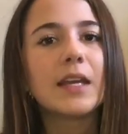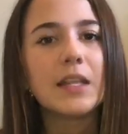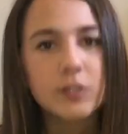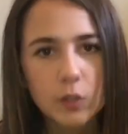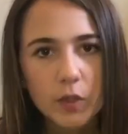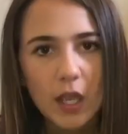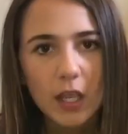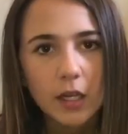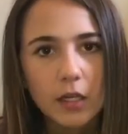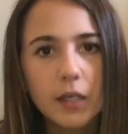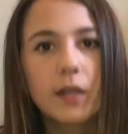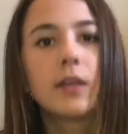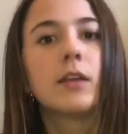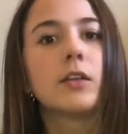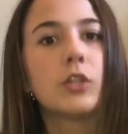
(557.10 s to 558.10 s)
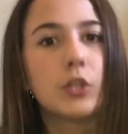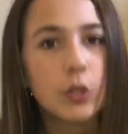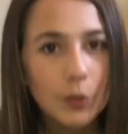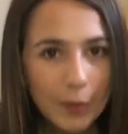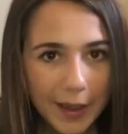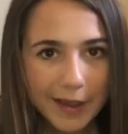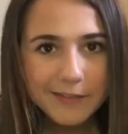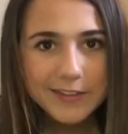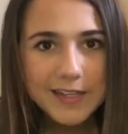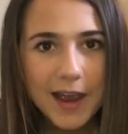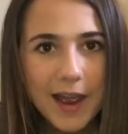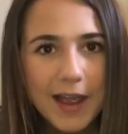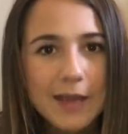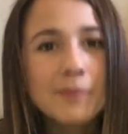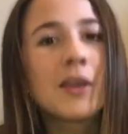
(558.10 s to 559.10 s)
it's okay. You have
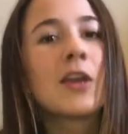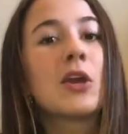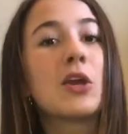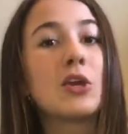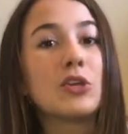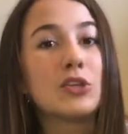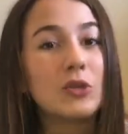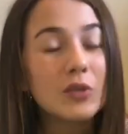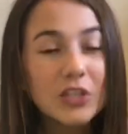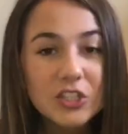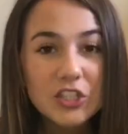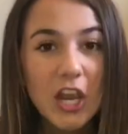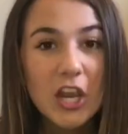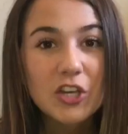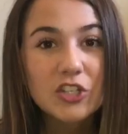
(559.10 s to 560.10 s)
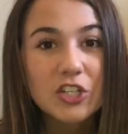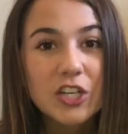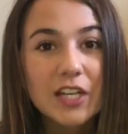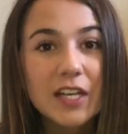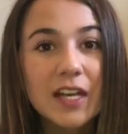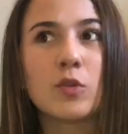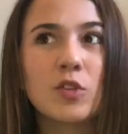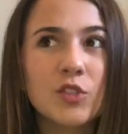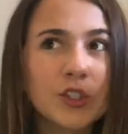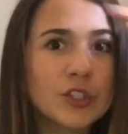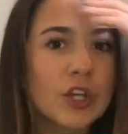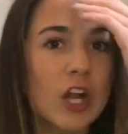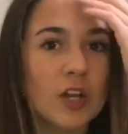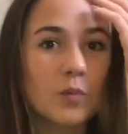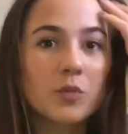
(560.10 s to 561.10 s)
time. You can change it. There's a
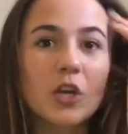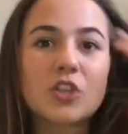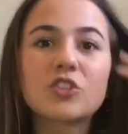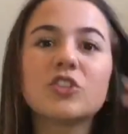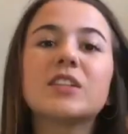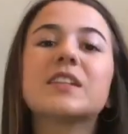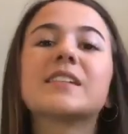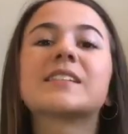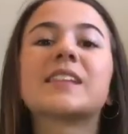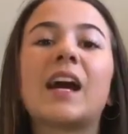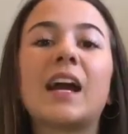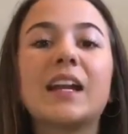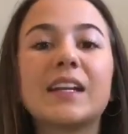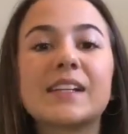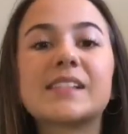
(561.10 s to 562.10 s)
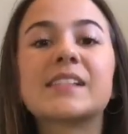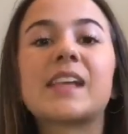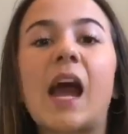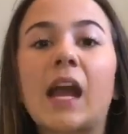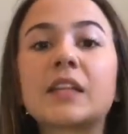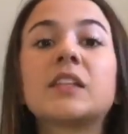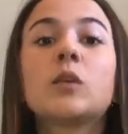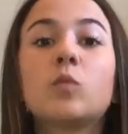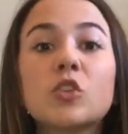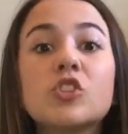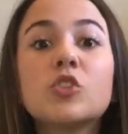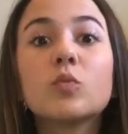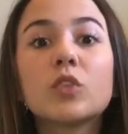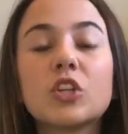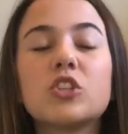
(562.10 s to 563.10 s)
lot of pressure to decide exactly
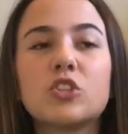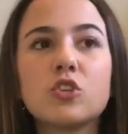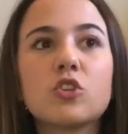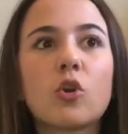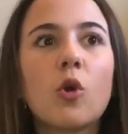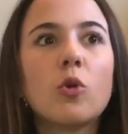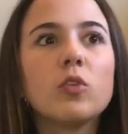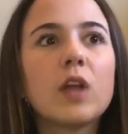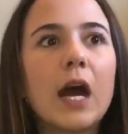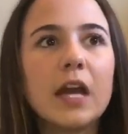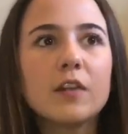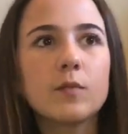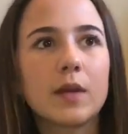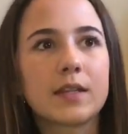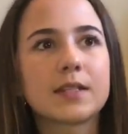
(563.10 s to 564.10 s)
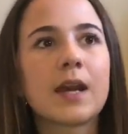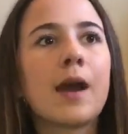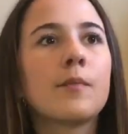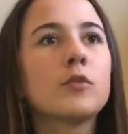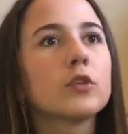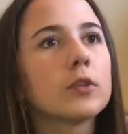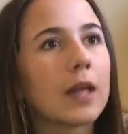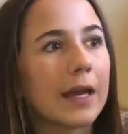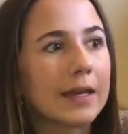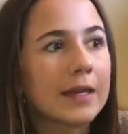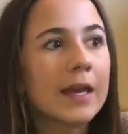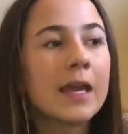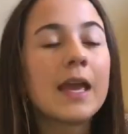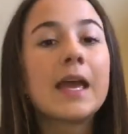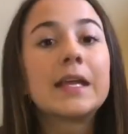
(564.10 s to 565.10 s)
what you want to do your whole life by the time you're like
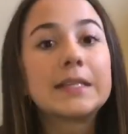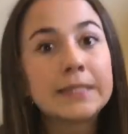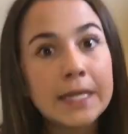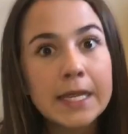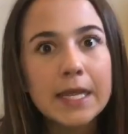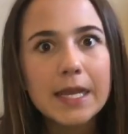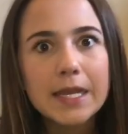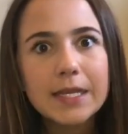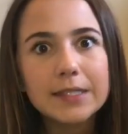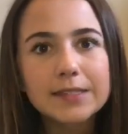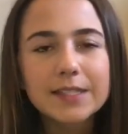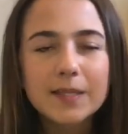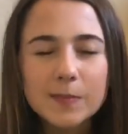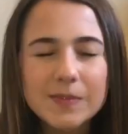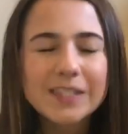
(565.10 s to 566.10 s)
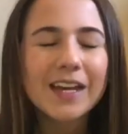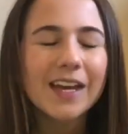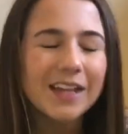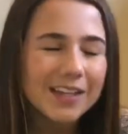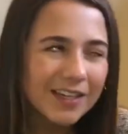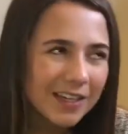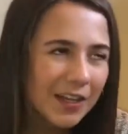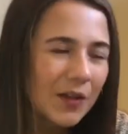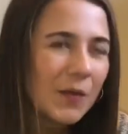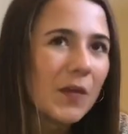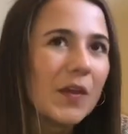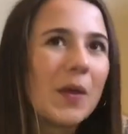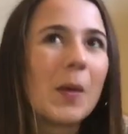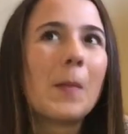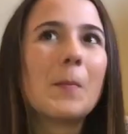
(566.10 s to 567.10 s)
10, it seems like.
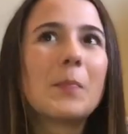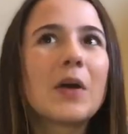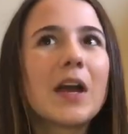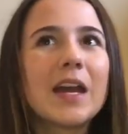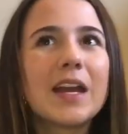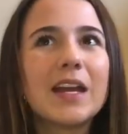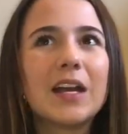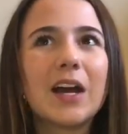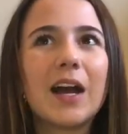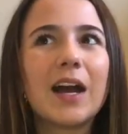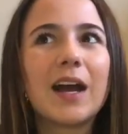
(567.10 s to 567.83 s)
But